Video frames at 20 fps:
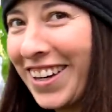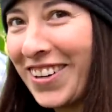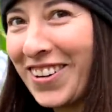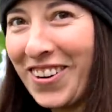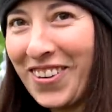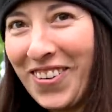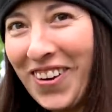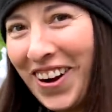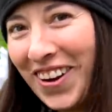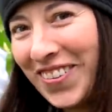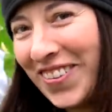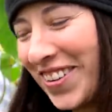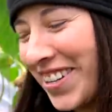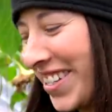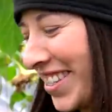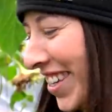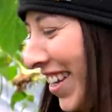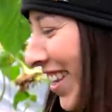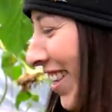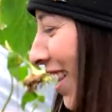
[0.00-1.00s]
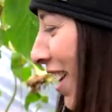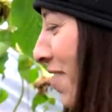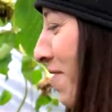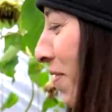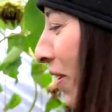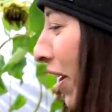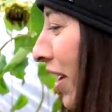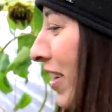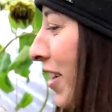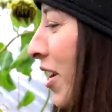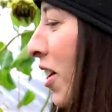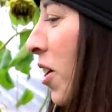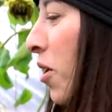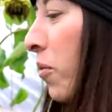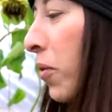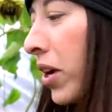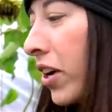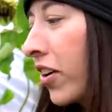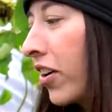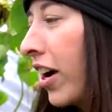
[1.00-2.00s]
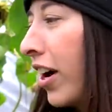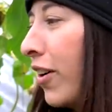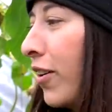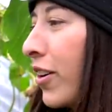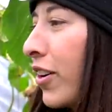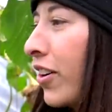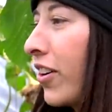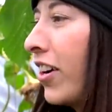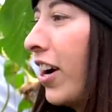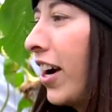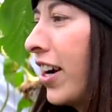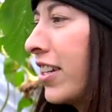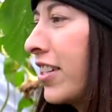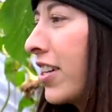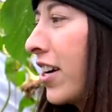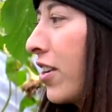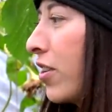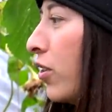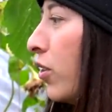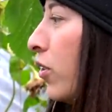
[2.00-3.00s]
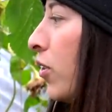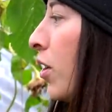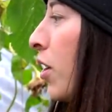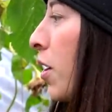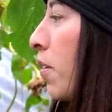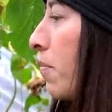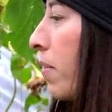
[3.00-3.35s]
I don't know why I wanted to say that, but we are out in our high tunnel